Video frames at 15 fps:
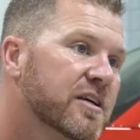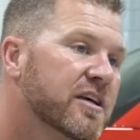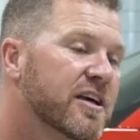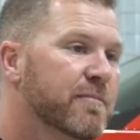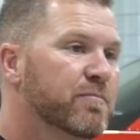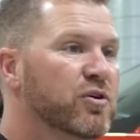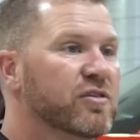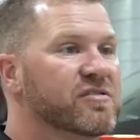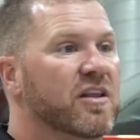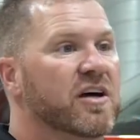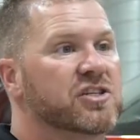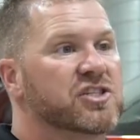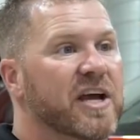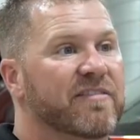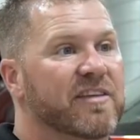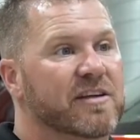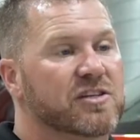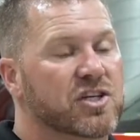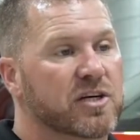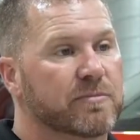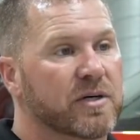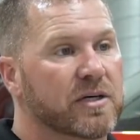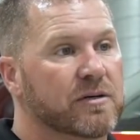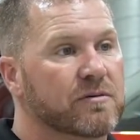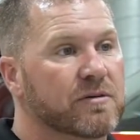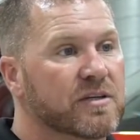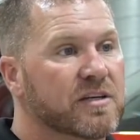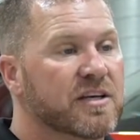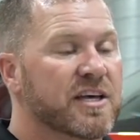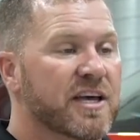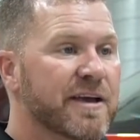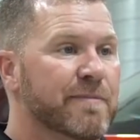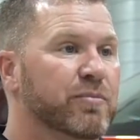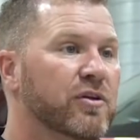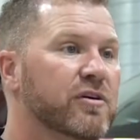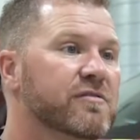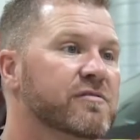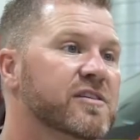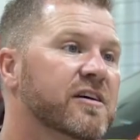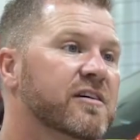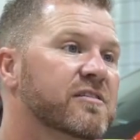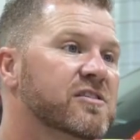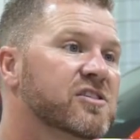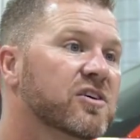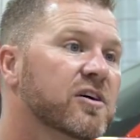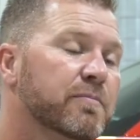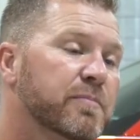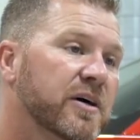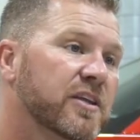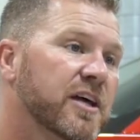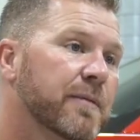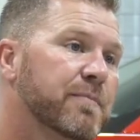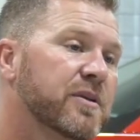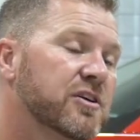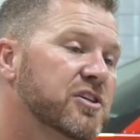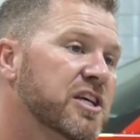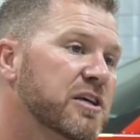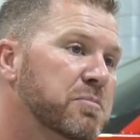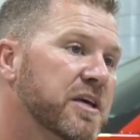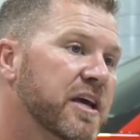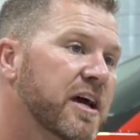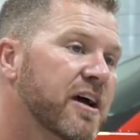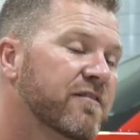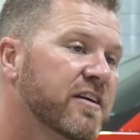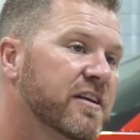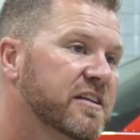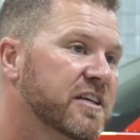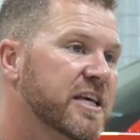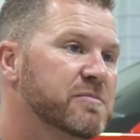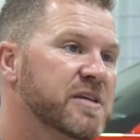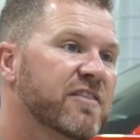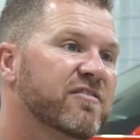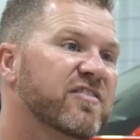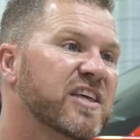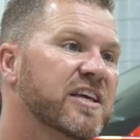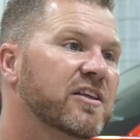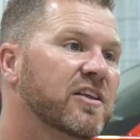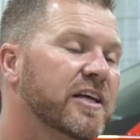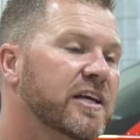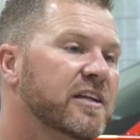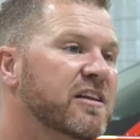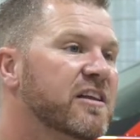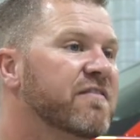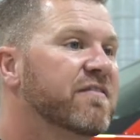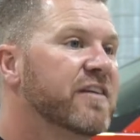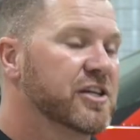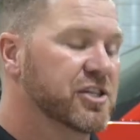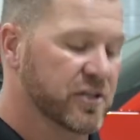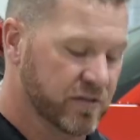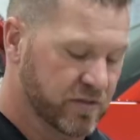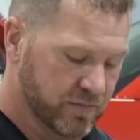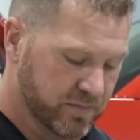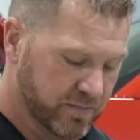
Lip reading: improves the longevity of the turbo, improves the soot buildup in your DPF, and keeps everything clean and efficient.